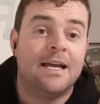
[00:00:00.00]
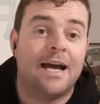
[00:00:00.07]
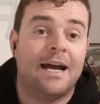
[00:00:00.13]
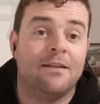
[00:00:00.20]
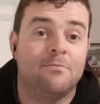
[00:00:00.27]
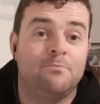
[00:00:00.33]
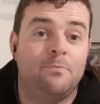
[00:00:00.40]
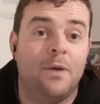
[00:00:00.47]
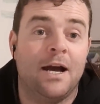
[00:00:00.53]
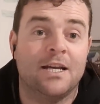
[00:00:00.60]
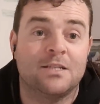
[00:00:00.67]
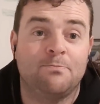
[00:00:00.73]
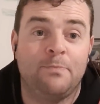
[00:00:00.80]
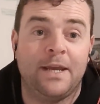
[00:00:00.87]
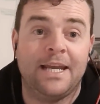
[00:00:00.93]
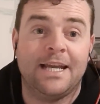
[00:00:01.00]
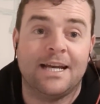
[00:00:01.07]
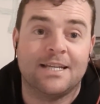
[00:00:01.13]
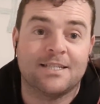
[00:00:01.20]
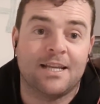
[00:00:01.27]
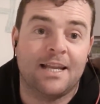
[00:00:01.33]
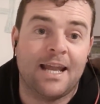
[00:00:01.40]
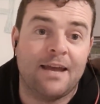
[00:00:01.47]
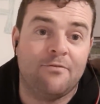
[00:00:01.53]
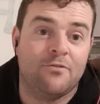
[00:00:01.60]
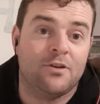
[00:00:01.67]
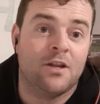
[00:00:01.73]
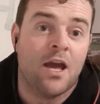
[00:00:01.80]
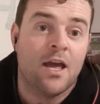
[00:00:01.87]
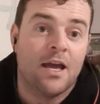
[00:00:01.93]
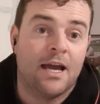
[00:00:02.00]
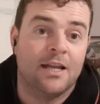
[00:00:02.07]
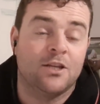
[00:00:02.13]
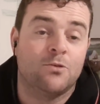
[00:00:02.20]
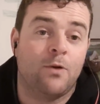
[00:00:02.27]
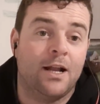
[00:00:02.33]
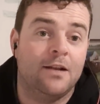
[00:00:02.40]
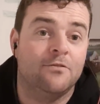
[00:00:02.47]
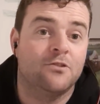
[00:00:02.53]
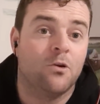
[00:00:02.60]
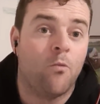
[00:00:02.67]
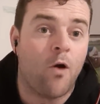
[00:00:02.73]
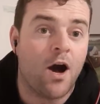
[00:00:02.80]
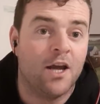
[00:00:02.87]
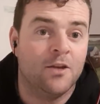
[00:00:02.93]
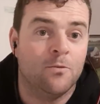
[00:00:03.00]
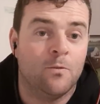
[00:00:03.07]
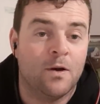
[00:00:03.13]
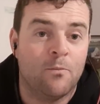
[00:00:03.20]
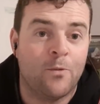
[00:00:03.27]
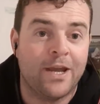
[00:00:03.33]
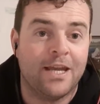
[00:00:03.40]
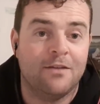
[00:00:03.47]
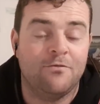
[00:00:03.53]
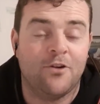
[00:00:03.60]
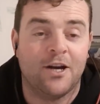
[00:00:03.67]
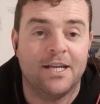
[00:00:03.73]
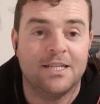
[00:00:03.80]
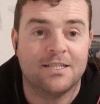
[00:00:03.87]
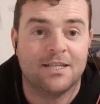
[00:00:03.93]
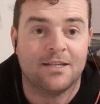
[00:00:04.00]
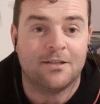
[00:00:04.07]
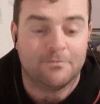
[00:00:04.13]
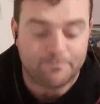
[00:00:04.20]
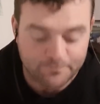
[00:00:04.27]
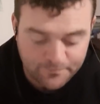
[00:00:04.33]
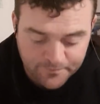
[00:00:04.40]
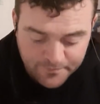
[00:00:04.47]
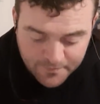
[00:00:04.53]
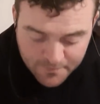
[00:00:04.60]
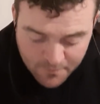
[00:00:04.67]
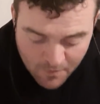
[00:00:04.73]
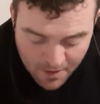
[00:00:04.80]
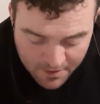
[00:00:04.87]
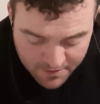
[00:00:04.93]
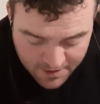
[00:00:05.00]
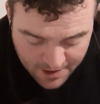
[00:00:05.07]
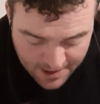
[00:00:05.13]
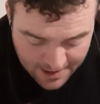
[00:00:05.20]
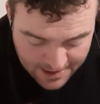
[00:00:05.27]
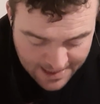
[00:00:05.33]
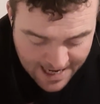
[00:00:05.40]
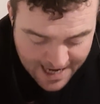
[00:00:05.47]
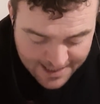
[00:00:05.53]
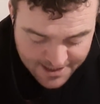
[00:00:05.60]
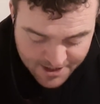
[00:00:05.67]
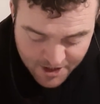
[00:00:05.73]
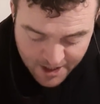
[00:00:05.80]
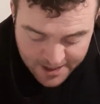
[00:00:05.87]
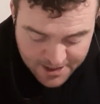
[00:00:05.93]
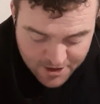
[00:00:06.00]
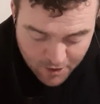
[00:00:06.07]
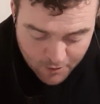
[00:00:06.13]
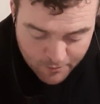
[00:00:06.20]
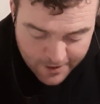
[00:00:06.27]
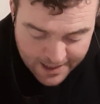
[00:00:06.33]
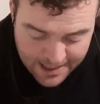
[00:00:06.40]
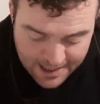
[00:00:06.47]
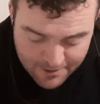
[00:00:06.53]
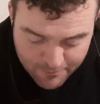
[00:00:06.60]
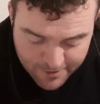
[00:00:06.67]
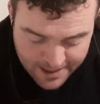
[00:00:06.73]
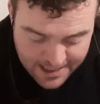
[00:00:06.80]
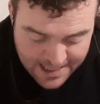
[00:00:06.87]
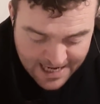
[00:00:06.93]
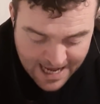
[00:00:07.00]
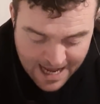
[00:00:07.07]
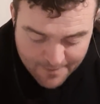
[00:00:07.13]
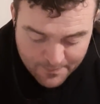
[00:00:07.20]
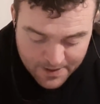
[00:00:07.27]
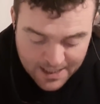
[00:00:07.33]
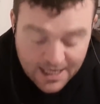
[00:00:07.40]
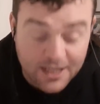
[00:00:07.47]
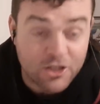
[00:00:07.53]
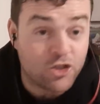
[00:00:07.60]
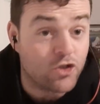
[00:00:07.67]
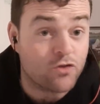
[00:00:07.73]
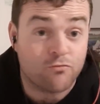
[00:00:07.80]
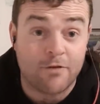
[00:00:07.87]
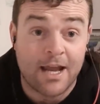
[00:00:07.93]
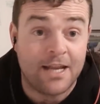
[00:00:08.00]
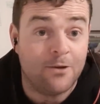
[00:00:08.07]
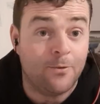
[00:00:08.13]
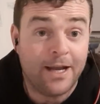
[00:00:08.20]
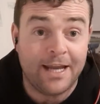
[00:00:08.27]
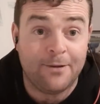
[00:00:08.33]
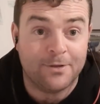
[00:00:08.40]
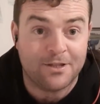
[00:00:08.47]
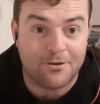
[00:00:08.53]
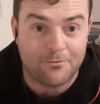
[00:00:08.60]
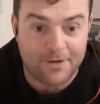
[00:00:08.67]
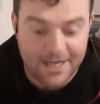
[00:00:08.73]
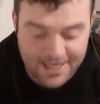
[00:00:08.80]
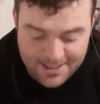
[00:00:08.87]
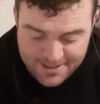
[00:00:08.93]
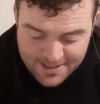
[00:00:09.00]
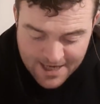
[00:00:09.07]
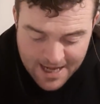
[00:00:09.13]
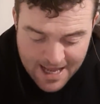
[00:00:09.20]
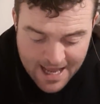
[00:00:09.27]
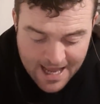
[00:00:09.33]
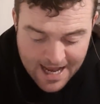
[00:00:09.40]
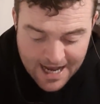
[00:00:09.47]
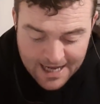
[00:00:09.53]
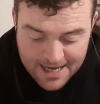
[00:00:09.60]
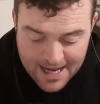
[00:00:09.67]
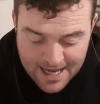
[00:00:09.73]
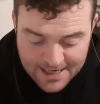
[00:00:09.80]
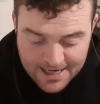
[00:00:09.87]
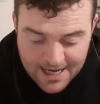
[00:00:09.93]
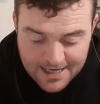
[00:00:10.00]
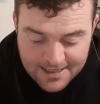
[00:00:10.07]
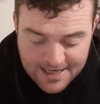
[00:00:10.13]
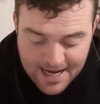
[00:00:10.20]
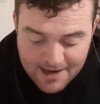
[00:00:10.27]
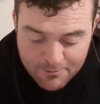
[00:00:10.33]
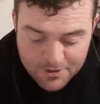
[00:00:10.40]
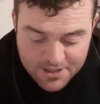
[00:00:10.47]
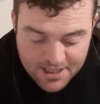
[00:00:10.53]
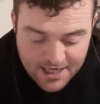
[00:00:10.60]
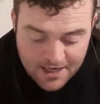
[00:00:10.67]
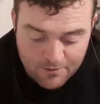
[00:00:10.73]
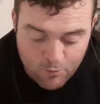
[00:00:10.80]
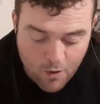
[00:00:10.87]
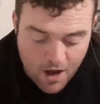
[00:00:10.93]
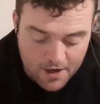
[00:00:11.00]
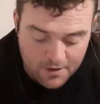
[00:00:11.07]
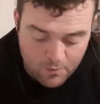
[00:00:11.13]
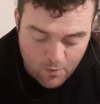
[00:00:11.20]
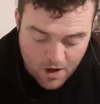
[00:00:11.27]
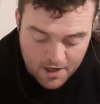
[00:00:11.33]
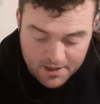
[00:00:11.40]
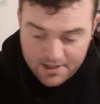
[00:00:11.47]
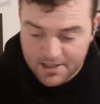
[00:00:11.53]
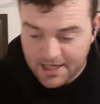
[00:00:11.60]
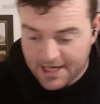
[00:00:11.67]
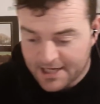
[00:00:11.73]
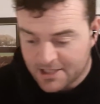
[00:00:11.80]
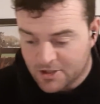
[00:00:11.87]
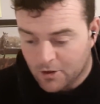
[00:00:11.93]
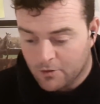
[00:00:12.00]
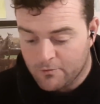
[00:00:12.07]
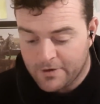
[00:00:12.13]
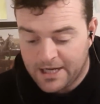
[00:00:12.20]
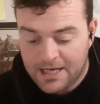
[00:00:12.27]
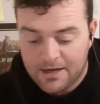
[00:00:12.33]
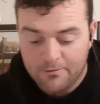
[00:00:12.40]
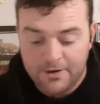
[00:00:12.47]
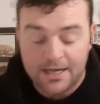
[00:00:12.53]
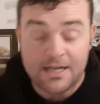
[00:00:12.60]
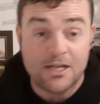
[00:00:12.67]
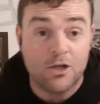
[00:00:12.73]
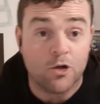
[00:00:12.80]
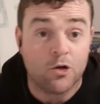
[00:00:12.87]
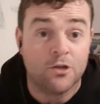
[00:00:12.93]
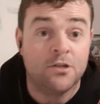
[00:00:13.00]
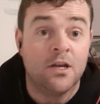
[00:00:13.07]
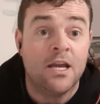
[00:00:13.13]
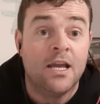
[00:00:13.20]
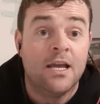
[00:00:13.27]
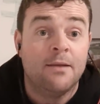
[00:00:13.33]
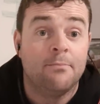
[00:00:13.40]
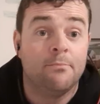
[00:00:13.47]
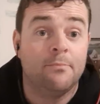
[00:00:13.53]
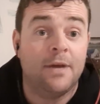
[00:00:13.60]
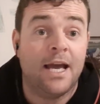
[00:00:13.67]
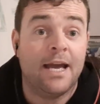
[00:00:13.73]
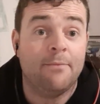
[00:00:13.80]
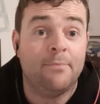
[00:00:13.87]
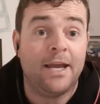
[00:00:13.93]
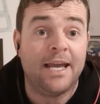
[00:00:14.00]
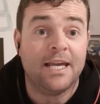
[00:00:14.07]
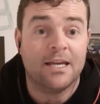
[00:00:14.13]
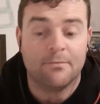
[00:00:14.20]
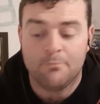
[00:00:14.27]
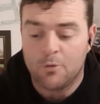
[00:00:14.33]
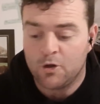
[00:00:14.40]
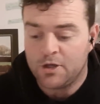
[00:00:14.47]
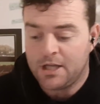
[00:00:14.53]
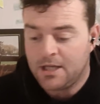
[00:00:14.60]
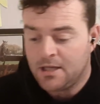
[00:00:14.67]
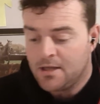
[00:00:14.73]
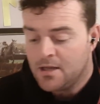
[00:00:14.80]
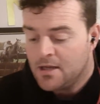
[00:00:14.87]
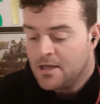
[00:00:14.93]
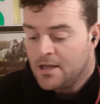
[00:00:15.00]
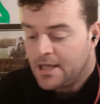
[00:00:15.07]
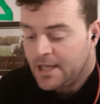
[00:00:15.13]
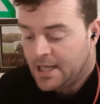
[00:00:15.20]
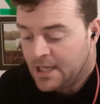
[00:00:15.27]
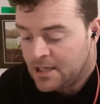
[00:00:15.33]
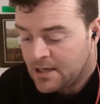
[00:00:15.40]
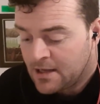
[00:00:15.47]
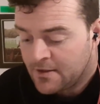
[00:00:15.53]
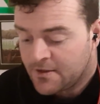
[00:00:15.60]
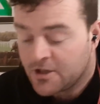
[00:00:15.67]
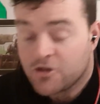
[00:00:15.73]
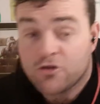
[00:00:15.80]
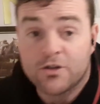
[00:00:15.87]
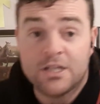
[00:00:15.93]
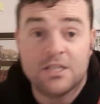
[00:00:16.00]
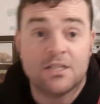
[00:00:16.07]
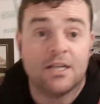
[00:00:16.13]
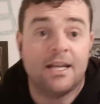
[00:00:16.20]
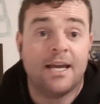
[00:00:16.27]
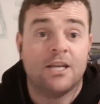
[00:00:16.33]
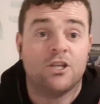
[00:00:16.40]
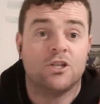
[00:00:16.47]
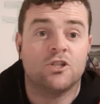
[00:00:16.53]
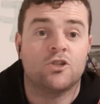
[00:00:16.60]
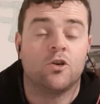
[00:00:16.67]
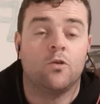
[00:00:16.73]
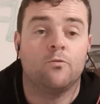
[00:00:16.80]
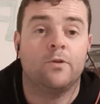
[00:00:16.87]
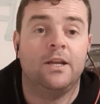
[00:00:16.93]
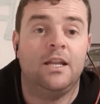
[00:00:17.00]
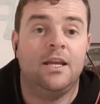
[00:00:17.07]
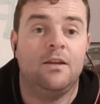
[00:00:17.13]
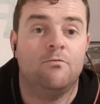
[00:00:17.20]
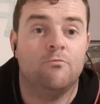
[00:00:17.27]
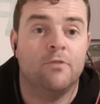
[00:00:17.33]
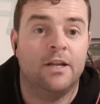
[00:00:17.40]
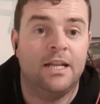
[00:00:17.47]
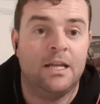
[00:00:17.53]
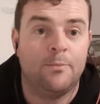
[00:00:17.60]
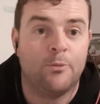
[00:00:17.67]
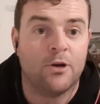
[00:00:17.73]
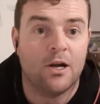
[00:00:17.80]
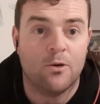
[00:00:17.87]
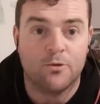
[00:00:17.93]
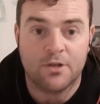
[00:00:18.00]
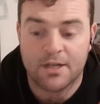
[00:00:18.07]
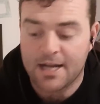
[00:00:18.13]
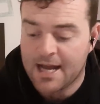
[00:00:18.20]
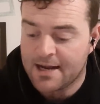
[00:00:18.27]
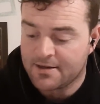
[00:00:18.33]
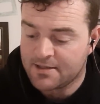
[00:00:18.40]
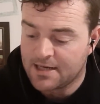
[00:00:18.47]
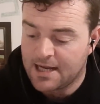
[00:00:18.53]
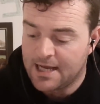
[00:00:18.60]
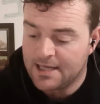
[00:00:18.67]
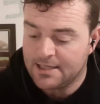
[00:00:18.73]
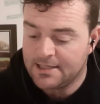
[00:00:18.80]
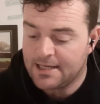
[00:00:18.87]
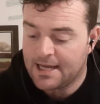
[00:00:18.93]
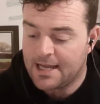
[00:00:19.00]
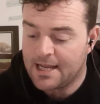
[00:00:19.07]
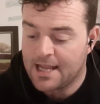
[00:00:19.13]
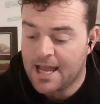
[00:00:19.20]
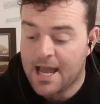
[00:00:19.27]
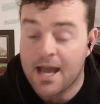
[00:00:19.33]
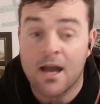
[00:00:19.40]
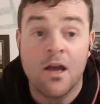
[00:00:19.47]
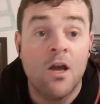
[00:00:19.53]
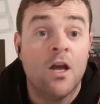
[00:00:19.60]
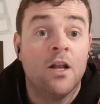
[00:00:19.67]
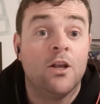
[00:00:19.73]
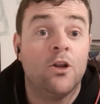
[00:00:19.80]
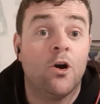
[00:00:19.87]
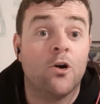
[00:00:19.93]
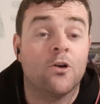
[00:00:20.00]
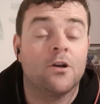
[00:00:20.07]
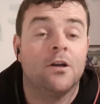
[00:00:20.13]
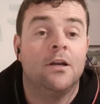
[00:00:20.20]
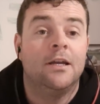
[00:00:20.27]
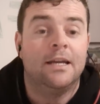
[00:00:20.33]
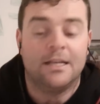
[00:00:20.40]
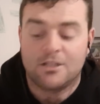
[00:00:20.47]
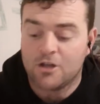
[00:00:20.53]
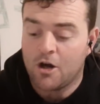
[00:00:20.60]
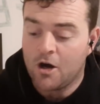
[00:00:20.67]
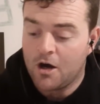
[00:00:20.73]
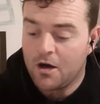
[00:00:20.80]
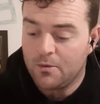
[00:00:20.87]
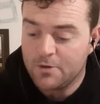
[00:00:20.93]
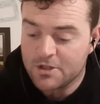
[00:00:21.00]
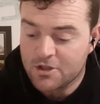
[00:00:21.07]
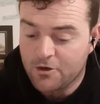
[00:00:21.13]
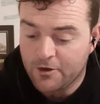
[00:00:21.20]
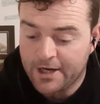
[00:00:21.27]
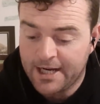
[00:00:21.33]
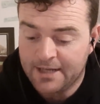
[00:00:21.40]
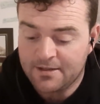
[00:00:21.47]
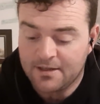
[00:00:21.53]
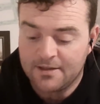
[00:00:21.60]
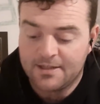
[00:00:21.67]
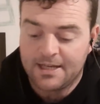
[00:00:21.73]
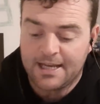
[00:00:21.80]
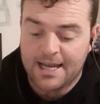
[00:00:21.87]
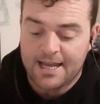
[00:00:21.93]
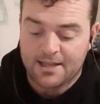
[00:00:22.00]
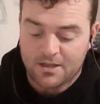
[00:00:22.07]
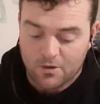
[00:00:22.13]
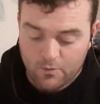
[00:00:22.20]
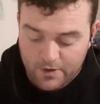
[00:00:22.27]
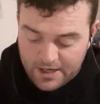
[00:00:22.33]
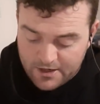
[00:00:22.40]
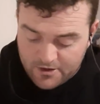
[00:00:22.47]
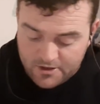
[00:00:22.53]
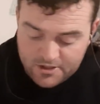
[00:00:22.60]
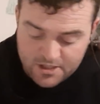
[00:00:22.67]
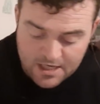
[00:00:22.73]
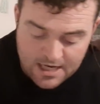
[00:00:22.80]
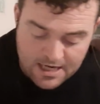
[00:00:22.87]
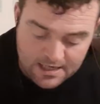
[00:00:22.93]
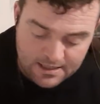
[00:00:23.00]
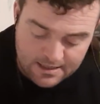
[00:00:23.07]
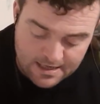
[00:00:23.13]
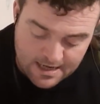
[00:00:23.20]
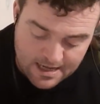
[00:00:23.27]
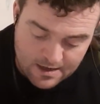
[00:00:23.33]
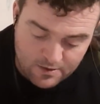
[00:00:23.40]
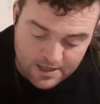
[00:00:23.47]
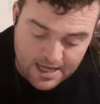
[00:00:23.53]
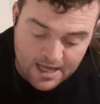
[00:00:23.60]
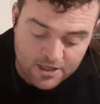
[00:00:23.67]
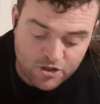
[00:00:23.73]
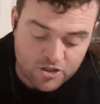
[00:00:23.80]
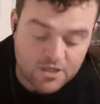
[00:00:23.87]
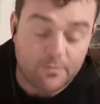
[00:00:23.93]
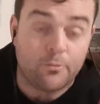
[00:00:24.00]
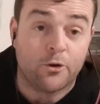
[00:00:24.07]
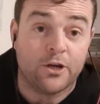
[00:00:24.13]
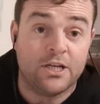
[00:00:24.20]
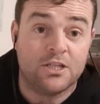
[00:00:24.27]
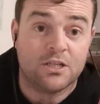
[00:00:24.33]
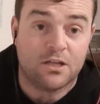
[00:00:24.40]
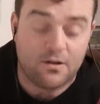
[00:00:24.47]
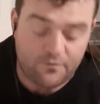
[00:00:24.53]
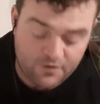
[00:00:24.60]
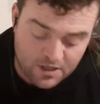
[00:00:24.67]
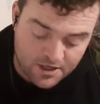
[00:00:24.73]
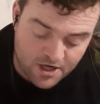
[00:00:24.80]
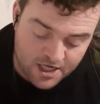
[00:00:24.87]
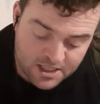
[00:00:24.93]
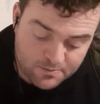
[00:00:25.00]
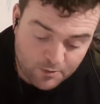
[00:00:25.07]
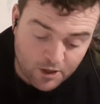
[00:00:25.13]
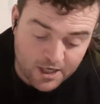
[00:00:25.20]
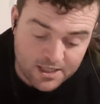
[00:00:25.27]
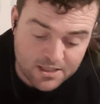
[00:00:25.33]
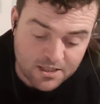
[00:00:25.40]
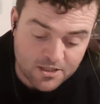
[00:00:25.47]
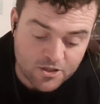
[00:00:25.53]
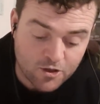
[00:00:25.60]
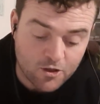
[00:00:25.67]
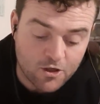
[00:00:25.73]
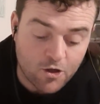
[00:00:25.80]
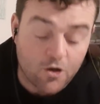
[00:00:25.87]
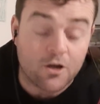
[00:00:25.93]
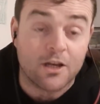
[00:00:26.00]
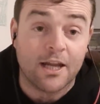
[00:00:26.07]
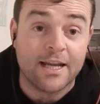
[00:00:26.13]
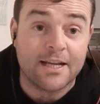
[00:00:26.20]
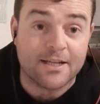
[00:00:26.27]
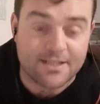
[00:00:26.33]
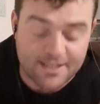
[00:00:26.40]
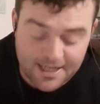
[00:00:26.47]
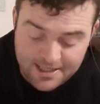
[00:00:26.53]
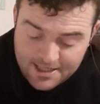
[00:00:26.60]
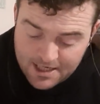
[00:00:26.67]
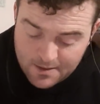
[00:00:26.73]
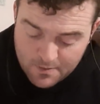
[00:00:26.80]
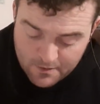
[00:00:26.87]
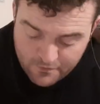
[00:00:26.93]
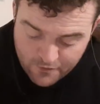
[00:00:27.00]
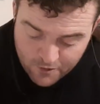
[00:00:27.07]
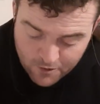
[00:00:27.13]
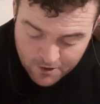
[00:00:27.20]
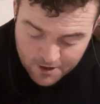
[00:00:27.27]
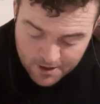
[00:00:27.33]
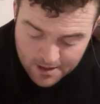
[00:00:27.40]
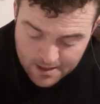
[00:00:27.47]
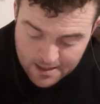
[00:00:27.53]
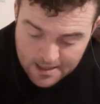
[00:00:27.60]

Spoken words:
and as big as 11 and 12-1 when we advised it last night. So really, really happy, and just ran away with the race, and that was it. What a day. So really, really good, making money in the three selections. So really, really proud of that. And yeah, look, it's always great to get the winners, and yeah, just appreciative the nice prices. So look, like I said to you before,